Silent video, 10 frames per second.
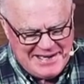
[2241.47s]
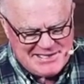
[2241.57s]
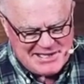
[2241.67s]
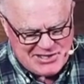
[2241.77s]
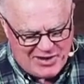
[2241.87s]

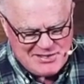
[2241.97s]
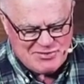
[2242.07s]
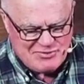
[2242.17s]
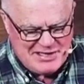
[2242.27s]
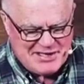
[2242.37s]
it's the time to
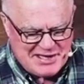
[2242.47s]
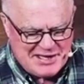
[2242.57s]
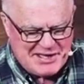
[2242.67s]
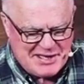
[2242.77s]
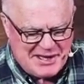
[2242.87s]
redig
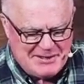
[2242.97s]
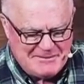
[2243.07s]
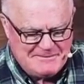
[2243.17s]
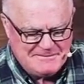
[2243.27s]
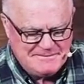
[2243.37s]
it again.